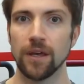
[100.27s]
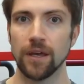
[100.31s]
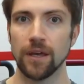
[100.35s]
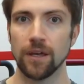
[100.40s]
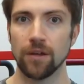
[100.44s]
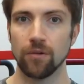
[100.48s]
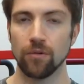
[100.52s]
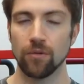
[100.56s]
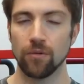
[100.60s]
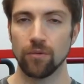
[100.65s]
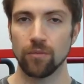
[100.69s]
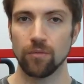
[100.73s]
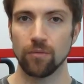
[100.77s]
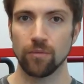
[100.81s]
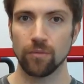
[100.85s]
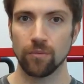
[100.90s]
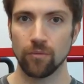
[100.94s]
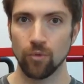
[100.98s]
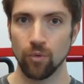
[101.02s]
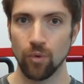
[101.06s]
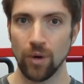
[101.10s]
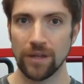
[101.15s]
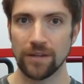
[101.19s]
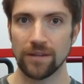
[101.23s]
and
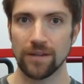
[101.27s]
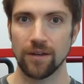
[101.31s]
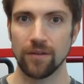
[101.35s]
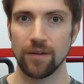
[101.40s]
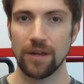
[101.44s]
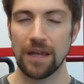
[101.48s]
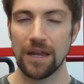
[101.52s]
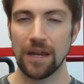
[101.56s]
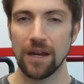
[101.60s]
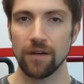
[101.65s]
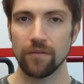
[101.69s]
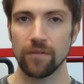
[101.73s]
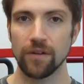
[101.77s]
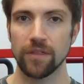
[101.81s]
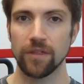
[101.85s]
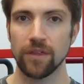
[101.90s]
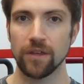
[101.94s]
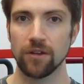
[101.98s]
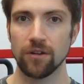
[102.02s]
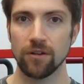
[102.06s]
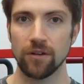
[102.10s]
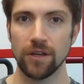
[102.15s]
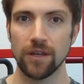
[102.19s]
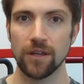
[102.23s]
write down
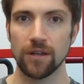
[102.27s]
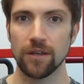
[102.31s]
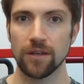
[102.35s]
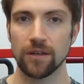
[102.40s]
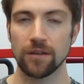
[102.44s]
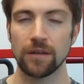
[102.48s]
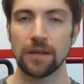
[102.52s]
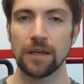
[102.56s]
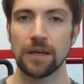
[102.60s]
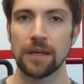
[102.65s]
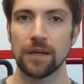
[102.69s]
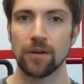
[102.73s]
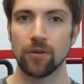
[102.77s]
everything you're eating,